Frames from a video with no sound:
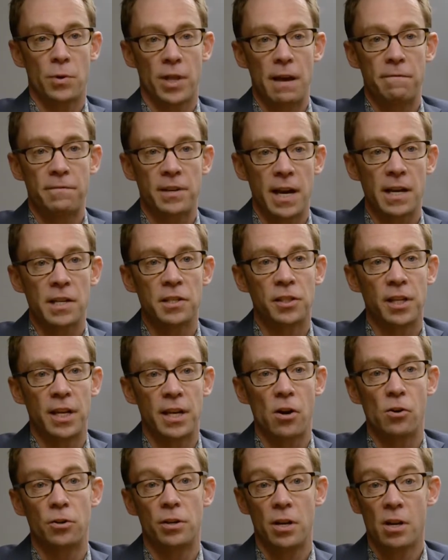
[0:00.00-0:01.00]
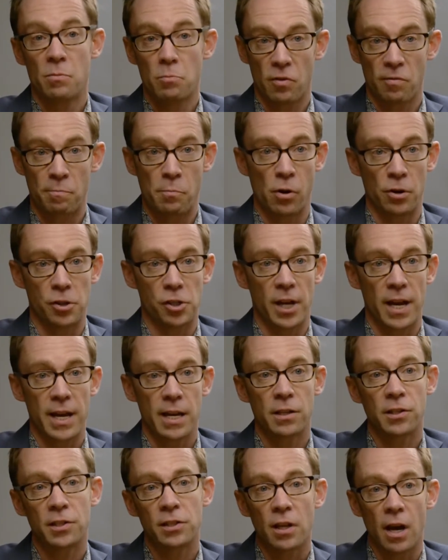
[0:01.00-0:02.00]
with FKC on a number of
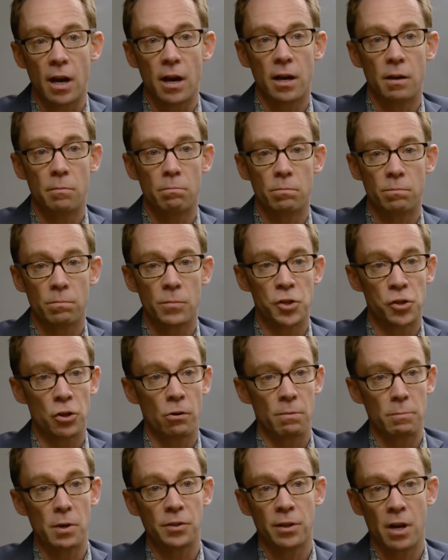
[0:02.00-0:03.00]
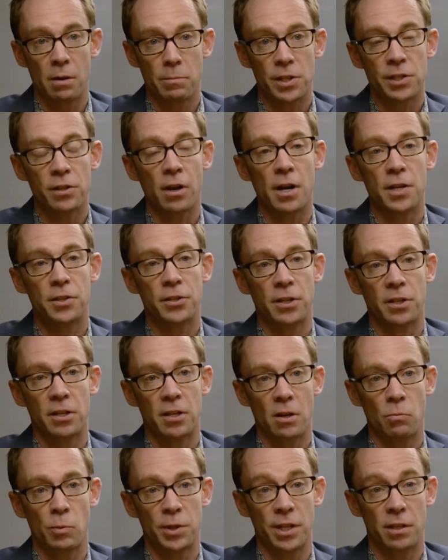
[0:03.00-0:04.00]
projects. During my time at
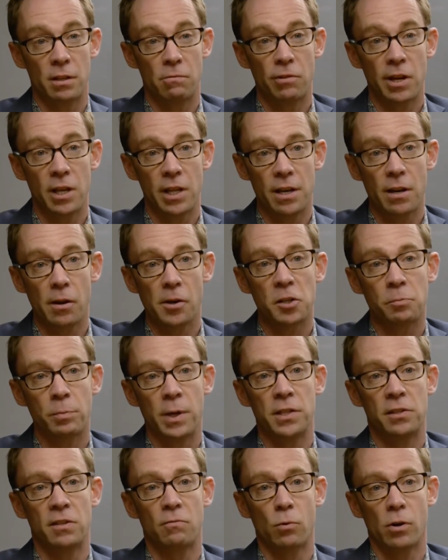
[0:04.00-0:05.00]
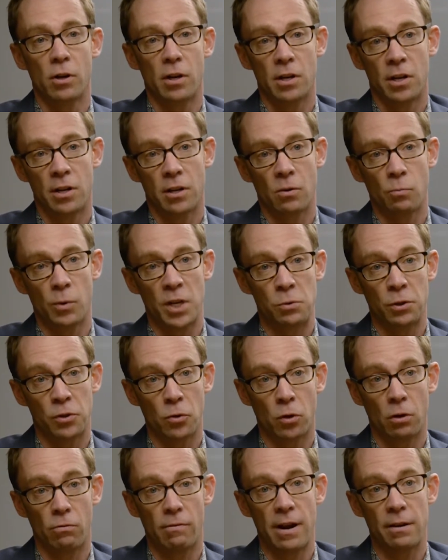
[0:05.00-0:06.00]
Titan, we did a really nice piece of work which was
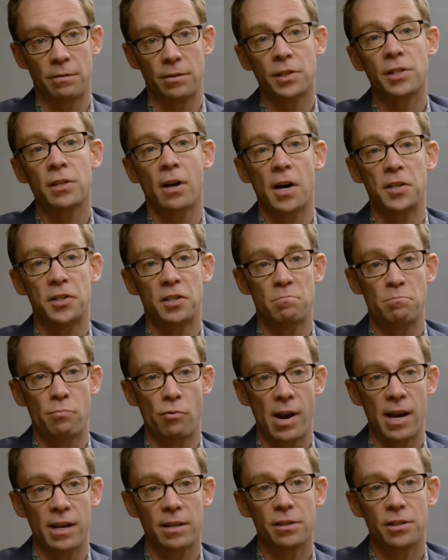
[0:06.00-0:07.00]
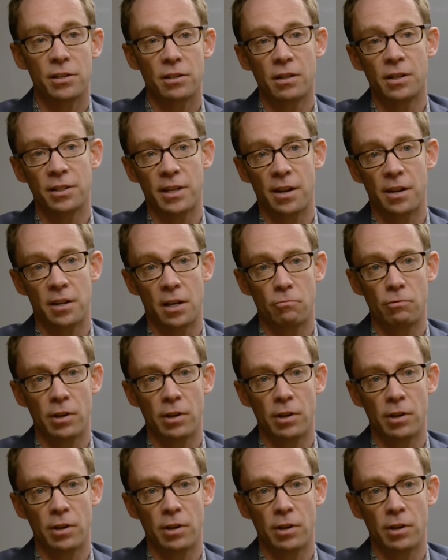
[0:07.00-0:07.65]
all around the Titan brand and getting a